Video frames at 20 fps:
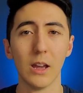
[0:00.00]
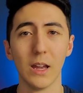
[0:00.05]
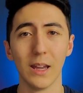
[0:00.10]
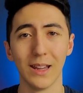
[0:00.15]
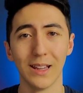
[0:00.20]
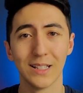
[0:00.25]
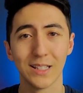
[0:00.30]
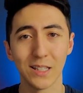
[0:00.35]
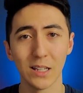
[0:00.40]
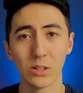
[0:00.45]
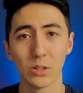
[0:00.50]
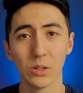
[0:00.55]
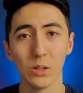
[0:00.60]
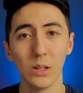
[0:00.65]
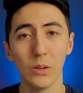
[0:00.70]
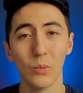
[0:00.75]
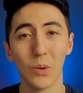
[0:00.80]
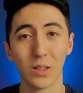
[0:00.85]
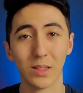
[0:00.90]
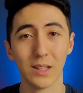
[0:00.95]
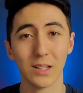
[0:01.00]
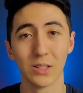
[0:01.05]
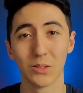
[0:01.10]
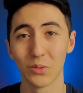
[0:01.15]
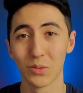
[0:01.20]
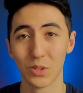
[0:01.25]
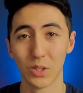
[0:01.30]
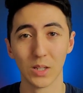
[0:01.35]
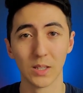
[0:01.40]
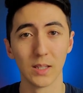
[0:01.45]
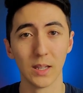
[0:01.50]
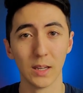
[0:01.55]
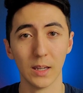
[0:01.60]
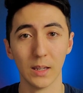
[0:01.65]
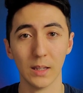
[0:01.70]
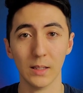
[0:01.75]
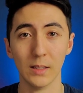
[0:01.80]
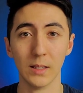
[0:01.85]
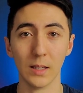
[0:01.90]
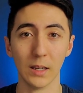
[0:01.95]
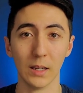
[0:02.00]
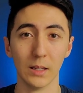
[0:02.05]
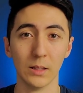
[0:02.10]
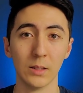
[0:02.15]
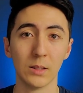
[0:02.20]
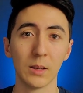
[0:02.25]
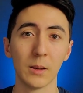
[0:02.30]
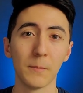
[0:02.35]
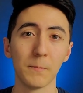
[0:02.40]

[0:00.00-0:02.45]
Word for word: Essentially what this just is